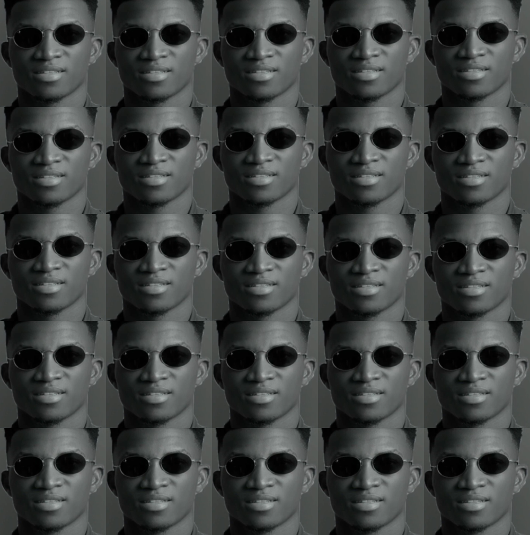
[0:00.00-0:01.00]

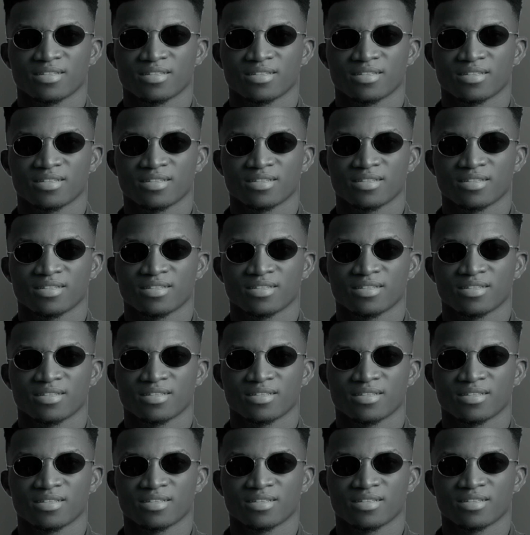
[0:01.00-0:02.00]

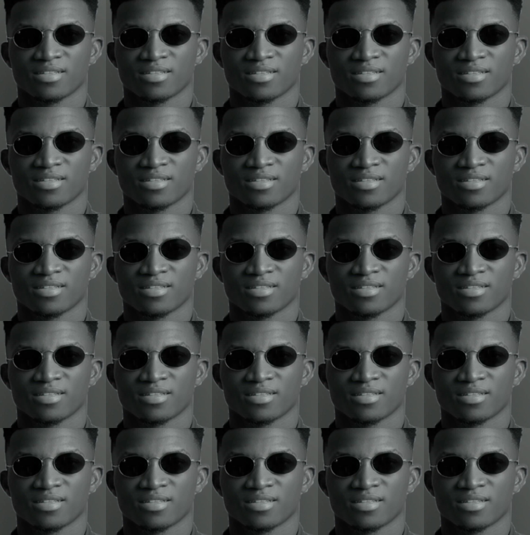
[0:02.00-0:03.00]

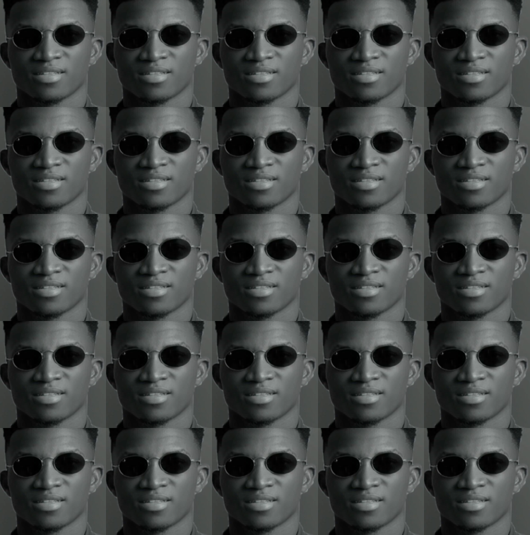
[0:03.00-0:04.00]

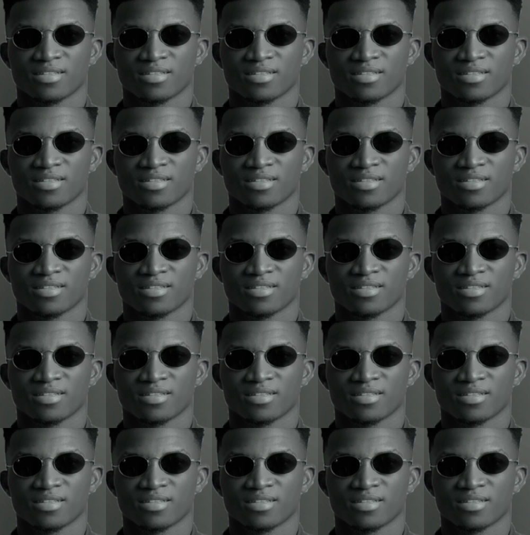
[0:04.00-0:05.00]

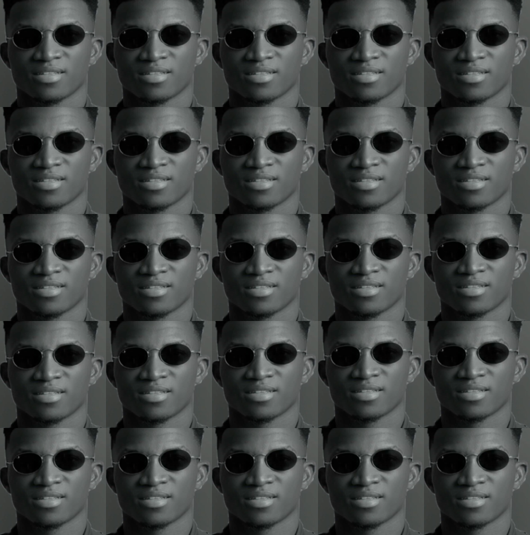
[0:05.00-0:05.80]
No words are spoken by the person on screen.